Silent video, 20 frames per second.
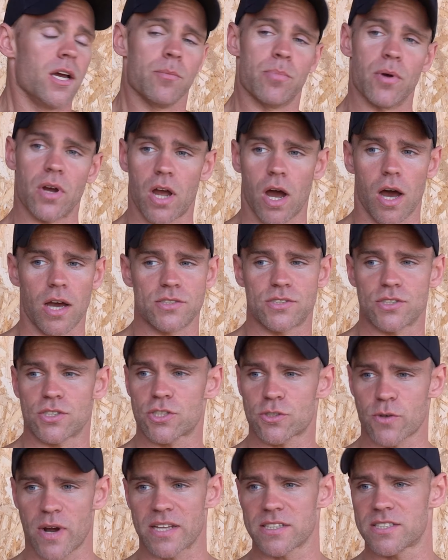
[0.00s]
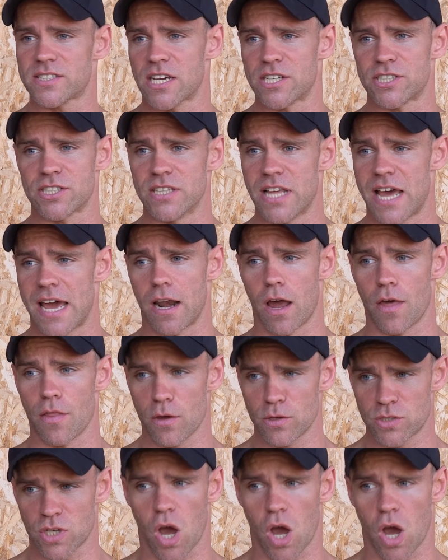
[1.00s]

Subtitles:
But guys, the strength session there, like those